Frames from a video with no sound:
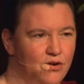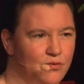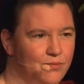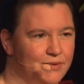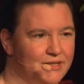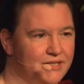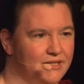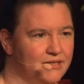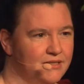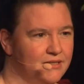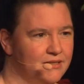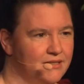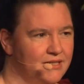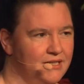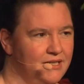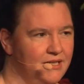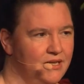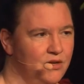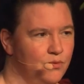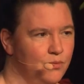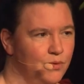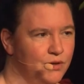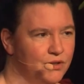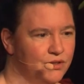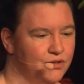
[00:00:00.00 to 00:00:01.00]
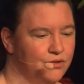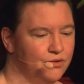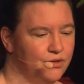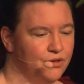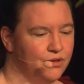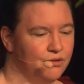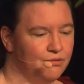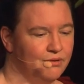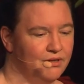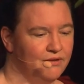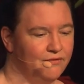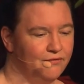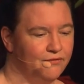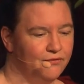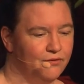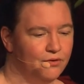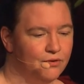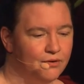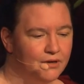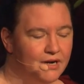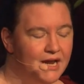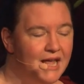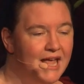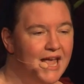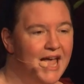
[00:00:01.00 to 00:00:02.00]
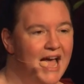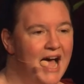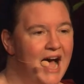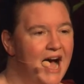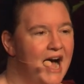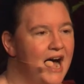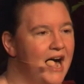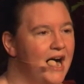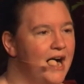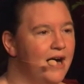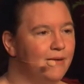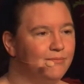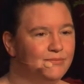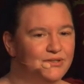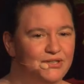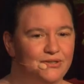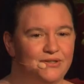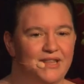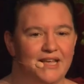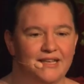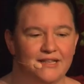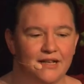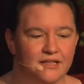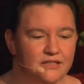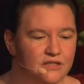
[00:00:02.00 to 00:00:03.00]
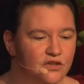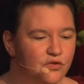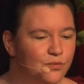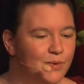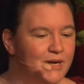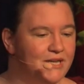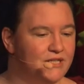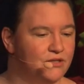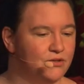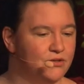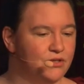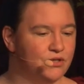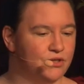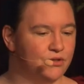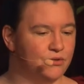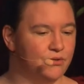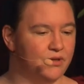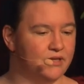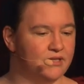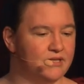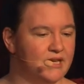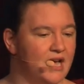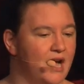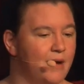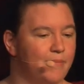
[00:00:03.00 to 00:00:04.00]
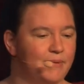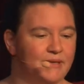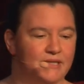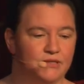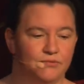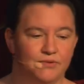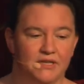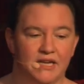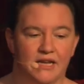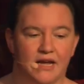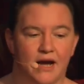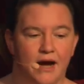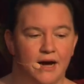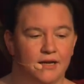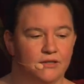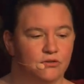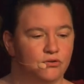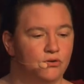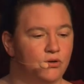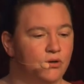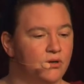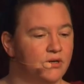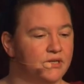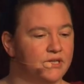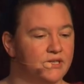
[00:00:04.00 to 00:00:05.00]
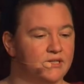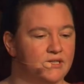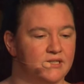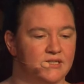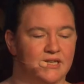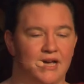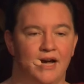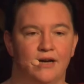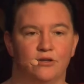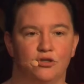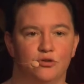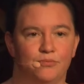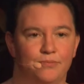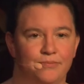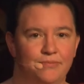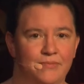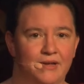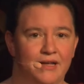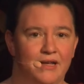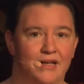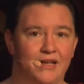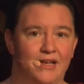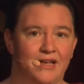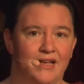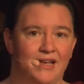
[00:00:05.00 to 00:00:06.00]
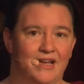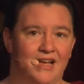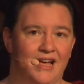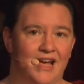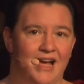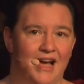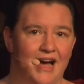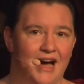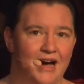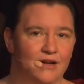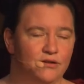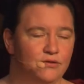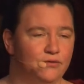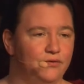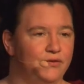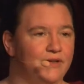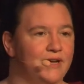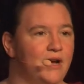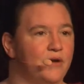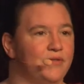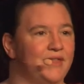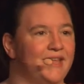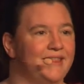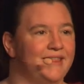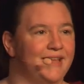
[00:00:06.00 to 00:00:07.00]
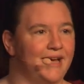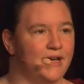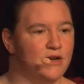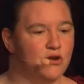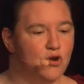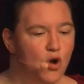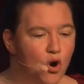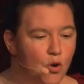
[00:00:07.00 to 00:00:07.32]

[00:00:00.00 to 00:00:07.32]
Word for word: with key one two three four. Um, so there are lots of ways to screw this up. It's really hard to audit. It's hard to how to figure out that there are no